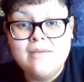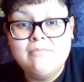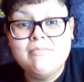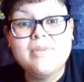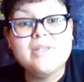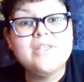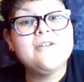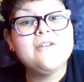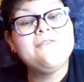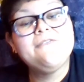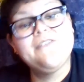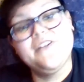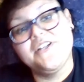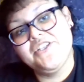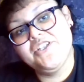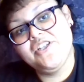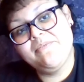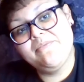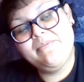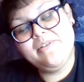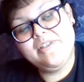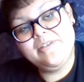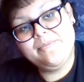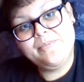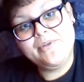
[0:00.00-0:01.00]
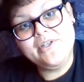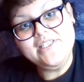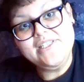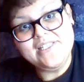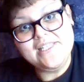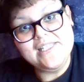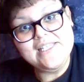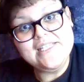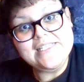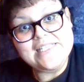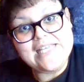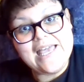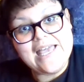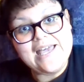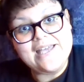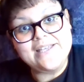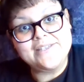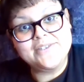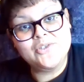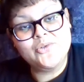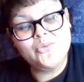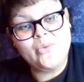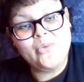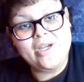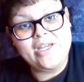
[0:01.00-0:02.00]
But their friendship is put to the
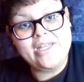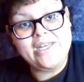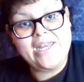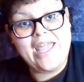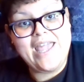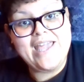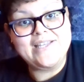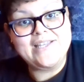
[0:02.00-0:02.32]
test when